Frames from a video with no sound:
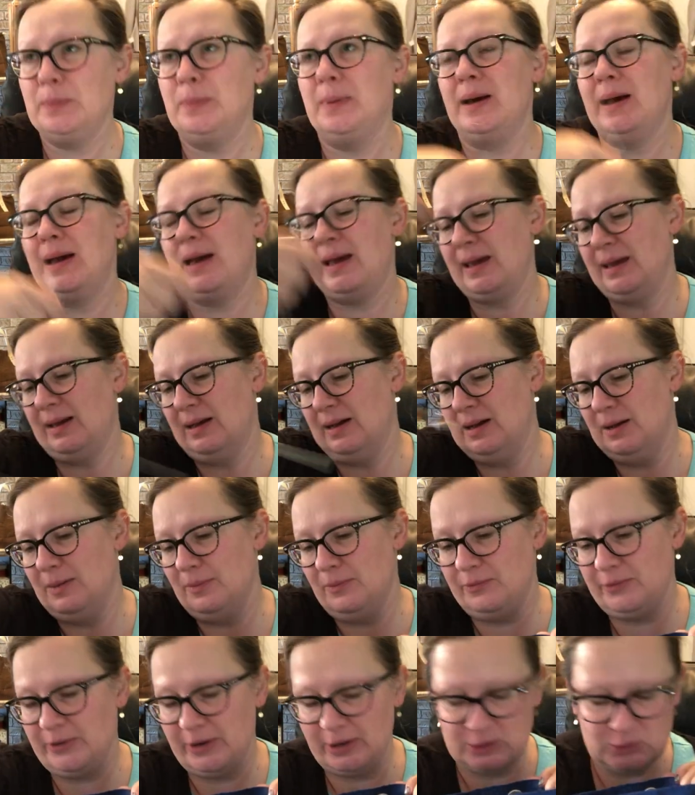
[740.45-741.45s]
by
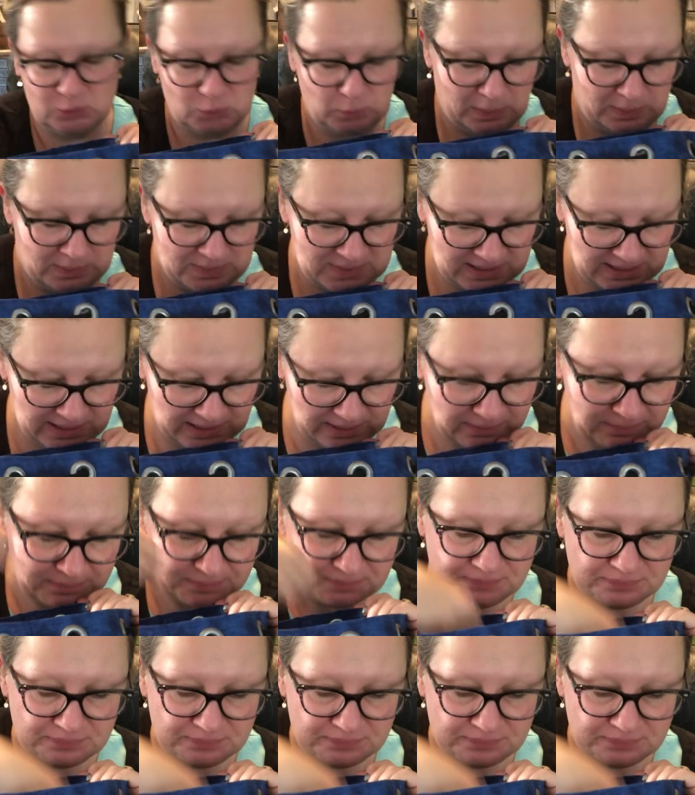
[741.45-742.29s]
um, Freckled Whimsy.